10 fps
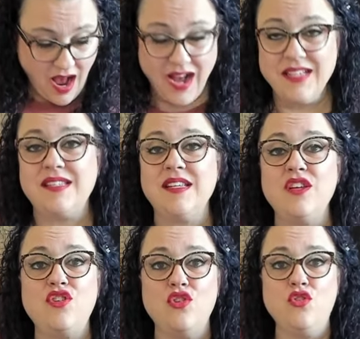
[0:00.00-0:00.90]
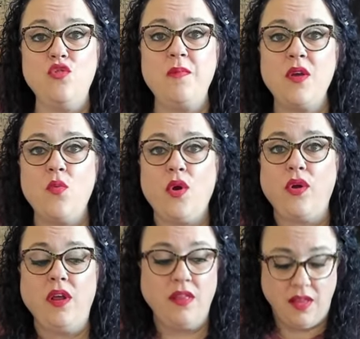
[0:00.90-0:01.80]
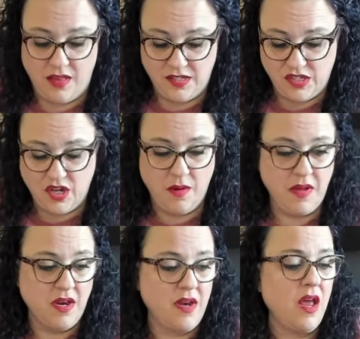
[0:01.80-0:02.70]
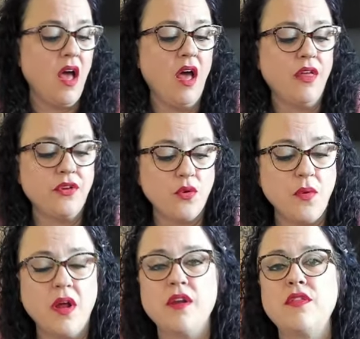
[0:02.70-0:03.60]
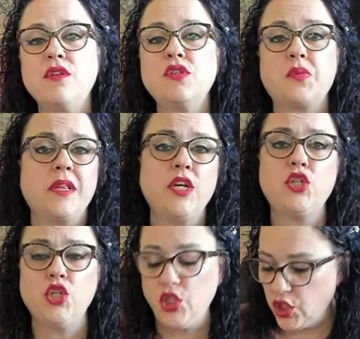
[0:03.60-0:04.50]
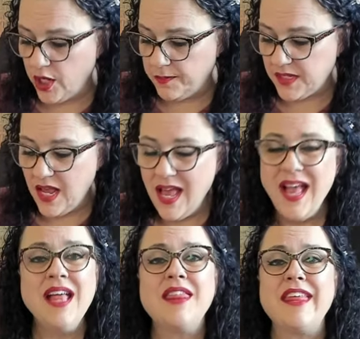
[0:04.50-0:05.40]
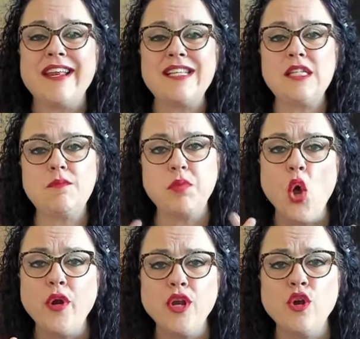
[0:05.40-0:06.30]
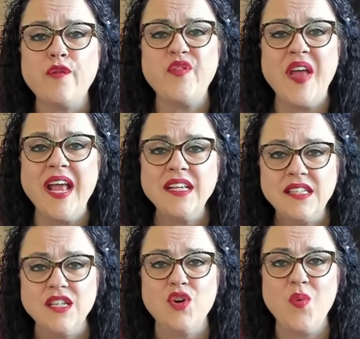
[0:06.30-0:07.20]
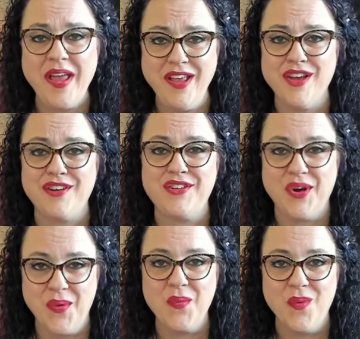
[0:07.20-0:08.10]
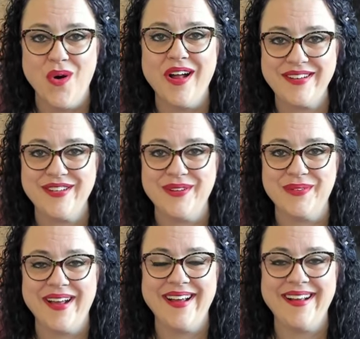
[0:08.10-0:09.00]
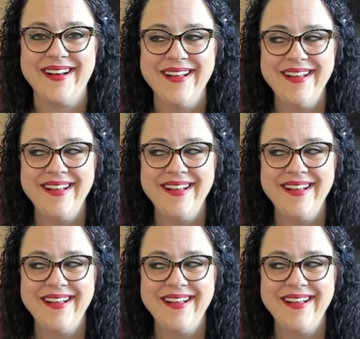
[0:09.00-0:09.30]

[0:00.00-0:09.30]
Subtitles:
I see you being worried that this is going to be another one of those relationships that explode in your face in a way you don't want to, right?